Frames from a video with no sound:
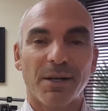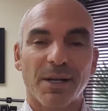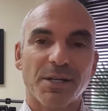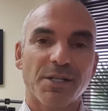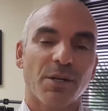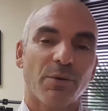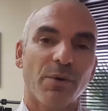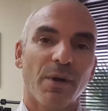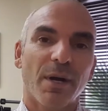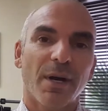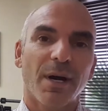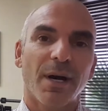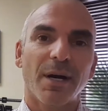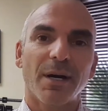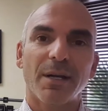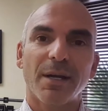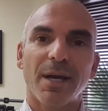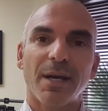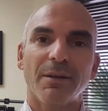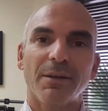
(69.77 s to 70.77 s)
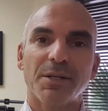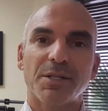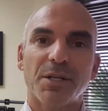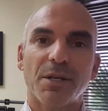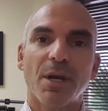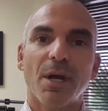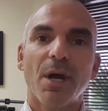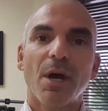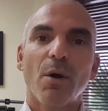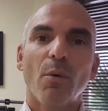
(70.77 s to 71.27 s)
And I said, uh, hey,
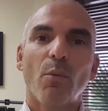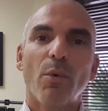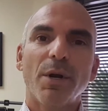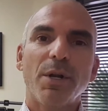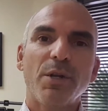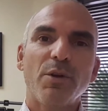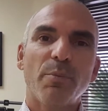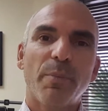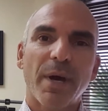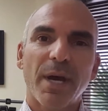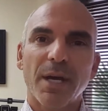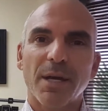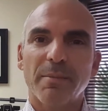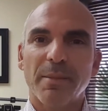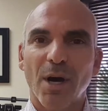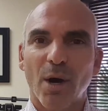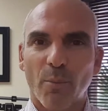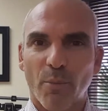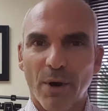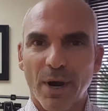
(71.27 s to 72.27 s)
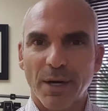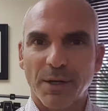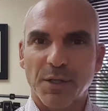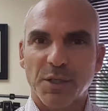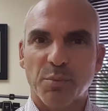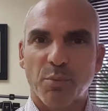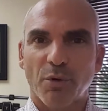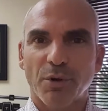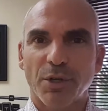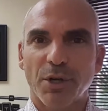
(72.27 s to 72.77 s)
listen, what do you pay in
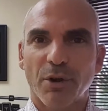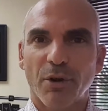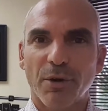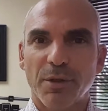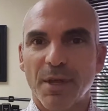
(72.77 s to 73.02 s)
malpractice per year?